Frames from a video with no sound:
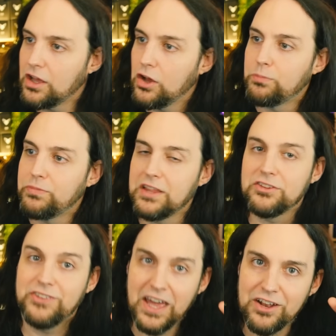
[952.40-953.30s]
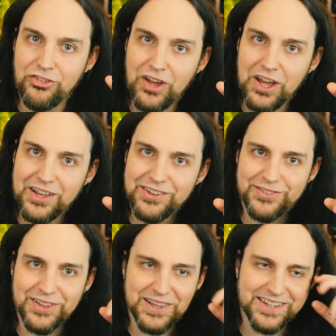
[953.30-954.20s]
Hope that satisfies
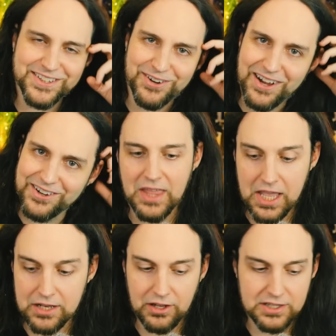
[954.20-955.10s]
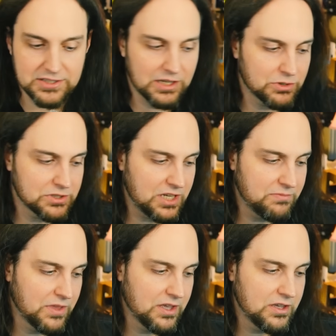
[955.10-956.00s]
the Linux crowd. And the last thing I want to say
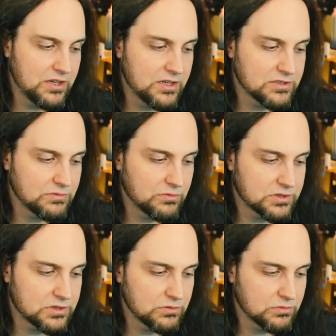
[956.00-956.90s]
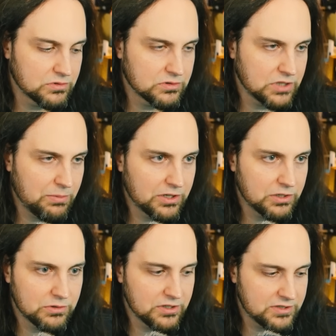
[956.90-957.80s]
is let's do let's keep on
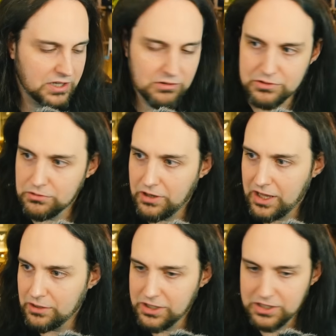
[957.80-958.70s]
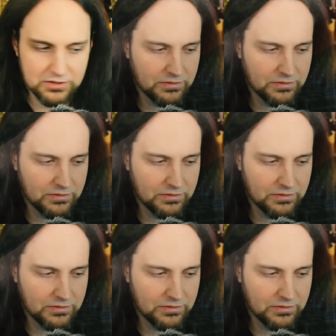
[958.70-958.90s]
doing this sale until Halloween.